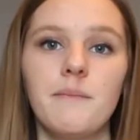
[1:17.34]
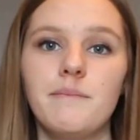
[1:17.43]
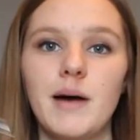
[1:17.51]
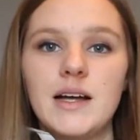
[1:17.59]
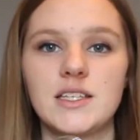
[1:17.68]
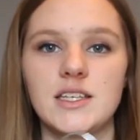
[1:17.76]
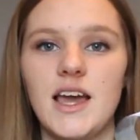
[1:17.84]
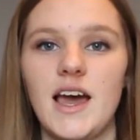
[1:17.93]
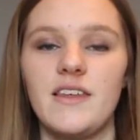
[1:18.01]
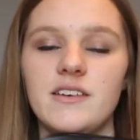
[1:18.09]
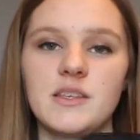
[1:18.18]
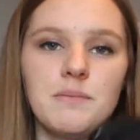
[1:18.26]
But yeah,
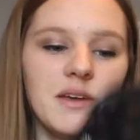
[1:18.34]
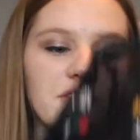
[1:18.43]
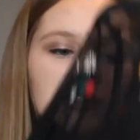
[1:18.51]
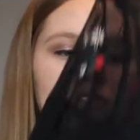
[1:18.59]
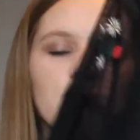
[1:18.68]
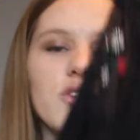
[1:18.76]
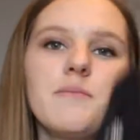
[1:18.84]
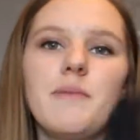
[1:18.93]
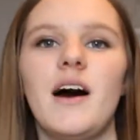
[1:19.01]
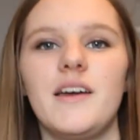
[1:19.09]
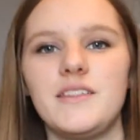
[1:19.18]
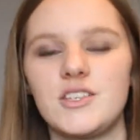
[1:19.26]
there's a bit of story
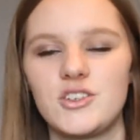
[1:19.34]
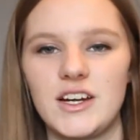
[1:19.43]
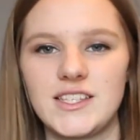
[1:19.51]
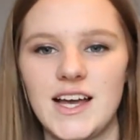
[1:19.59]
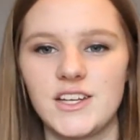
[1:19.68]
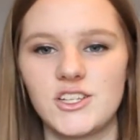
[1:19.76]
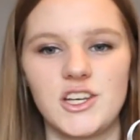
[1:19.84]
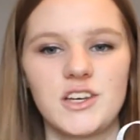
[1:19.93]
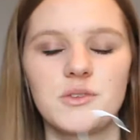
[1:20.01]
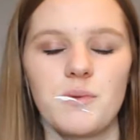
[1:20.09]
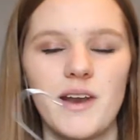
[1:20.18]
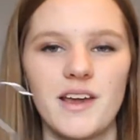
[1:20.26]
behind this dress actually,
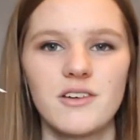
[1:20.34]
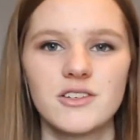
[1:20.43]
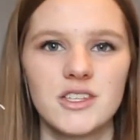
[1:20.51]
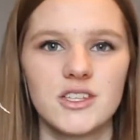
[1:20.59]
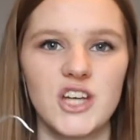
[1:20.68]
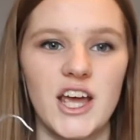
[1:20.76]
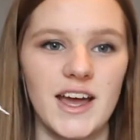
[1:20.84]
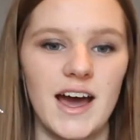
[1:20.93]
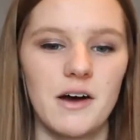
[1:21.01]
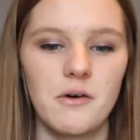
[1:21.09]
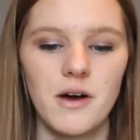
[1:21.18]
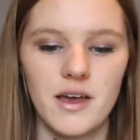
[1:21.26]
because when I got to the
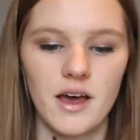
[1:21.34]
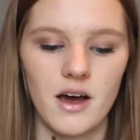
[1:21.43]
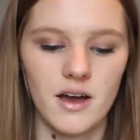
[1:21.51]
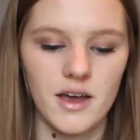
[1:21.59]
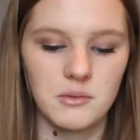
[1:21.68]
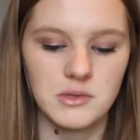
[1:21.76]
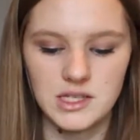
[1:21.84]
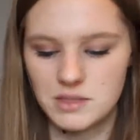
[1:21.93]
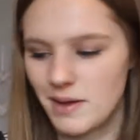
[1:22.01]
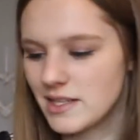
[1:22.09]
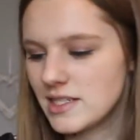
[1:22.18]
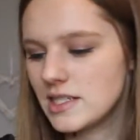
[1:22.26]
checkout I was
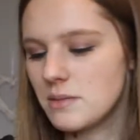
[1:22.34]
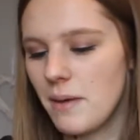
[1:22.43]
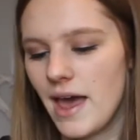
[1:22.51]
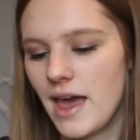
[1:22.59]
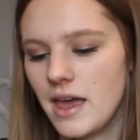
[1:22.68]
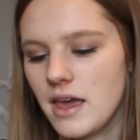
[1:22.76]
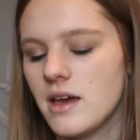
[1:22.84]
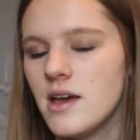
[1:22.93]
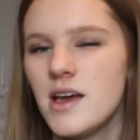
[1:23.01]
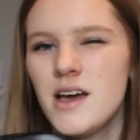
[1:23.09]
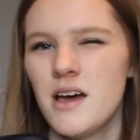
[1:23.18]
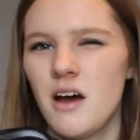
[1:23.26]
expecting to pay
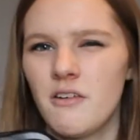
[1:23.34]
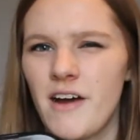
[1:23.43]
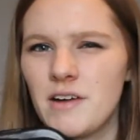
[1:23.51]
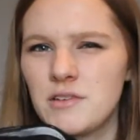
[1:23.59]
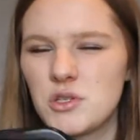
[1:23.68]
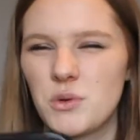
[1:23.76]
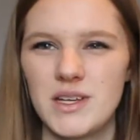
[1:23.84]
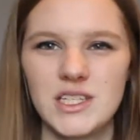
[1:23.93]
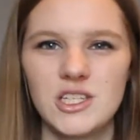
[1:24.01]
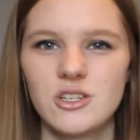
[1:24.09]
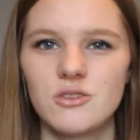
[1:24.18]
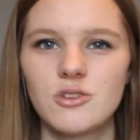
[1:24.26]
around
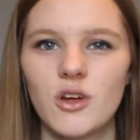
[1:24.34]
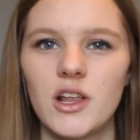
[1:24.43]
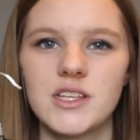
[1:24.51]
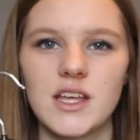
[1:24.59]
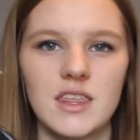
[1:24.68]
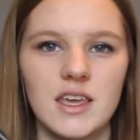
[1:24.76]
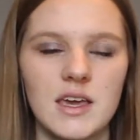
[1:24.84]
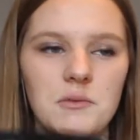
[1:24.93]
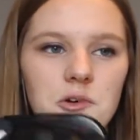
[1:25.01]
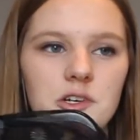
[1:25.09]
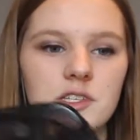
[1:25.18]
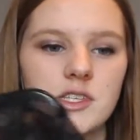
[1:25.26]
$22 I think it
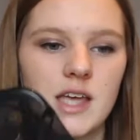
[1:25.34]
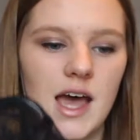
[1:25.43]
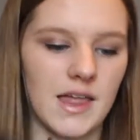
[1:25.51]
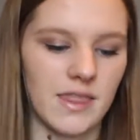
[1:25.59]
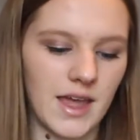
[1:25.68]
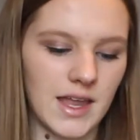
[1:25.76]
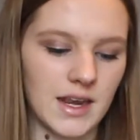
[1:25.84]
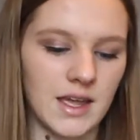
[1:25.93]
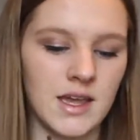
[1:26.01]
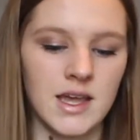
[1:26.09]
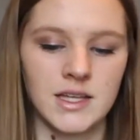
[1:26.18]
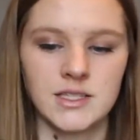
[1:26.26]
was, and then
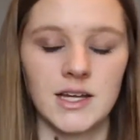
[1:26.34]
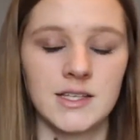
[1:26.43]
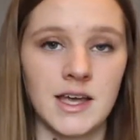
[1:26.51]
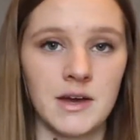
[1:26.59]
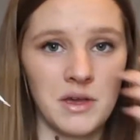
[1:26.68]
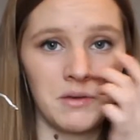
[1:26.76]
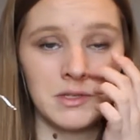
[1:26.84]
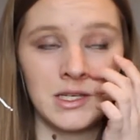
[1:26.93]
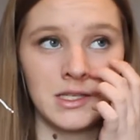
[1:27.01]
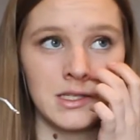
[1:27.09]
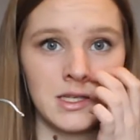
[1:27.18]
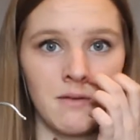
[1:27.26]
turns out it was
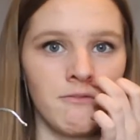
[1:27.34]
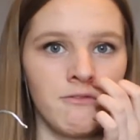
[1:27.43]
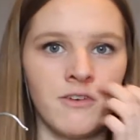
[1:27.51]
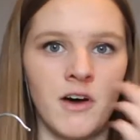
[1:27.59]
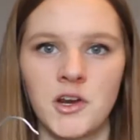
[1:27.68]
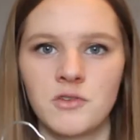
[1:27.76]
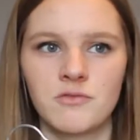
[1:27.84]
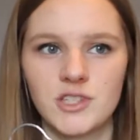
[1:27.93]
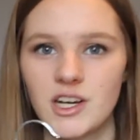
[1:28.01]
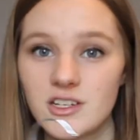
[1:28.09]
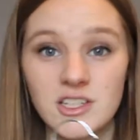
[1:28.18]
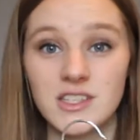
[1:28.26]
in some final
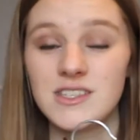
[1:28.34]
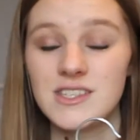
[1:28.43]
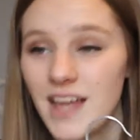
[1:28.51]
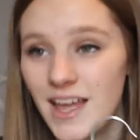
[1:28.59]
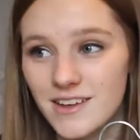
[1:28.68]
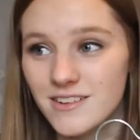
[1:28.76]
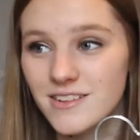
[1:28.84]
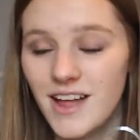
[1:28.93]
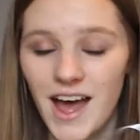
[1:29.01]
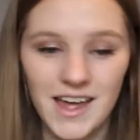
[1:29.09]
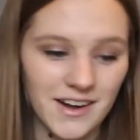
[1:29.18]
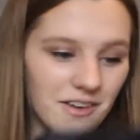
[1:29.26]
reduction sale
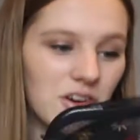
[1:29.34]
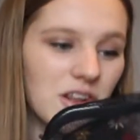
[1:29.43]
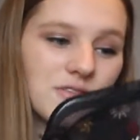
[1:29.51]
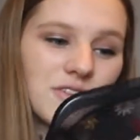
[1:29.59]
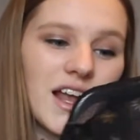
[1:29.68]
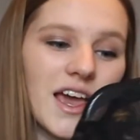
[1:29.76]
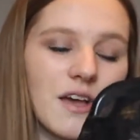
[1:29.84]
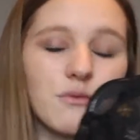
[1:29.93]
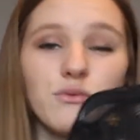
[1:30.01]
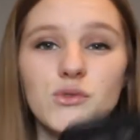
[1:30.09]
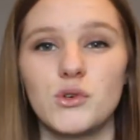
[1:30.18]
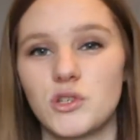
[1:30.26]
and I got it for like
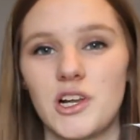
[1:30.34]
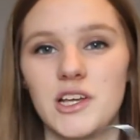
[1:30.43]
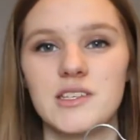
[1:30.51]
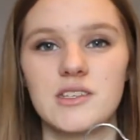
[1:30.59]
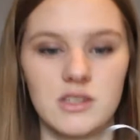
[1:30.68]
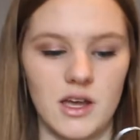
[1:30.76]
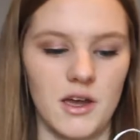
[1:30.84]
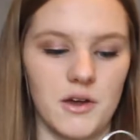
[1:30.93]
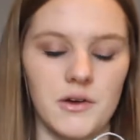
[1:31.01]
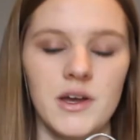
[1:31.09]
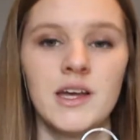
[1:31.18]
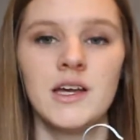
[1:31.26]
$4, so
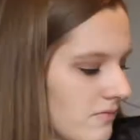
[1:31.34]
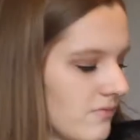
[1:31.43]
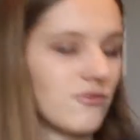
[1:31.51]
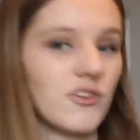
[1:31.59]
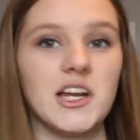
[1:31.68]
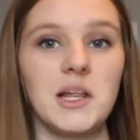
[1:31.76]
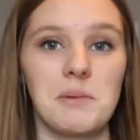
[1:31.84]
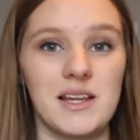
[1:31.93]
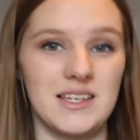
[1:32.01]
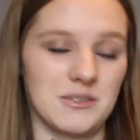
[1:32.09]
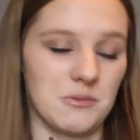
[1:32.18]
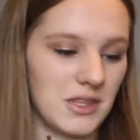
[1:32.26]
really
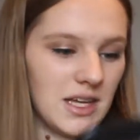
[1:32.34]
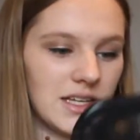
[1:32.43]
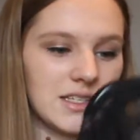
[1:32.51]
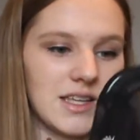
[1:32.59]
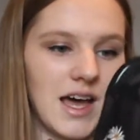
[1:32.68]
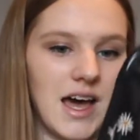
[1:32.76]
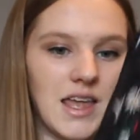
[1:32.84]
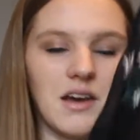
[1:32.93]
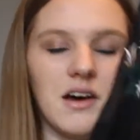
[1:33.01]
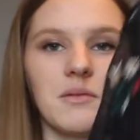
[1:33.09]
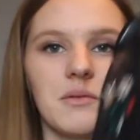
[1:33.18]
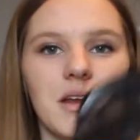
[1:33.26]
pleased with this and
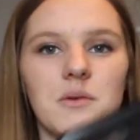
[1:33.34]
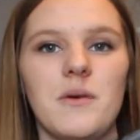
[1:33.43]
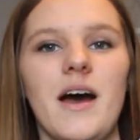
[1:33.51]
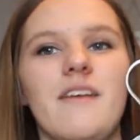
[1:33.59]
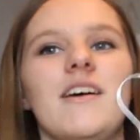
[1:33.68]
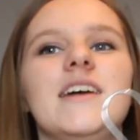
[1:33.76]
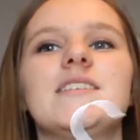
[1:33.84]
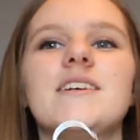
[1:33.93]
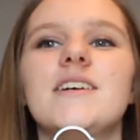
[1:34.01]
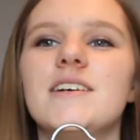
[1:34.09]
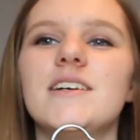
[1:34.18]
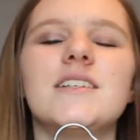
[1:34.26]
I'm gonna wear it
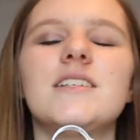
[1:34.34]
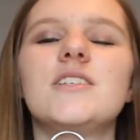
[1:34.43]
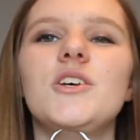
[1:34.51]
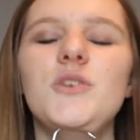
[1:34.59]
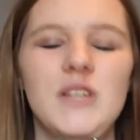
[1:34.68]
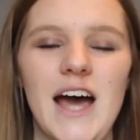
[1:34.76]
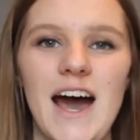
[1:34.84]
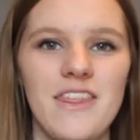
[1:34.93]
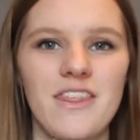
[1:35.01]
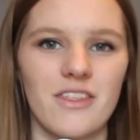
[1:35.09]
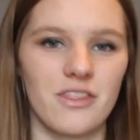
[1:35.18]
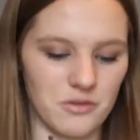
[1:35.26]
to
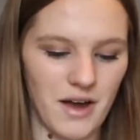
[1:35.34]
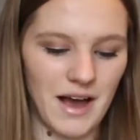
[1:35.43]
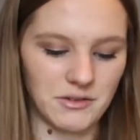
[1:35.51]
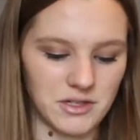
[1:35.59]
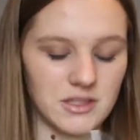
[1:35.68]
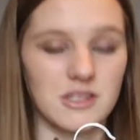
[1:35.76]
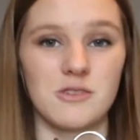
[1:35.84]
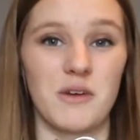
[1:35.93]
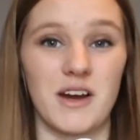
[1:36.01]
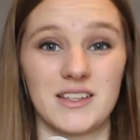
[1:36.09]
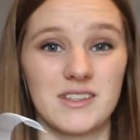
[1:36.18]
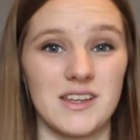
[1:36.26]
death throughout the
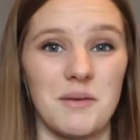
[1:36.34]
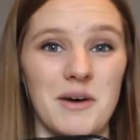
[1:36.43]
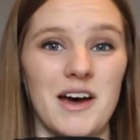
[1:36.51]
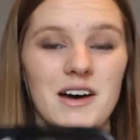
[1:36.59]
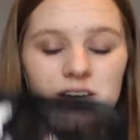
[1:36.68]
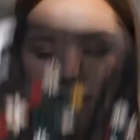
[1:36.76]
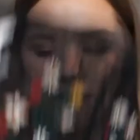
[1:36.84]
spring and summer.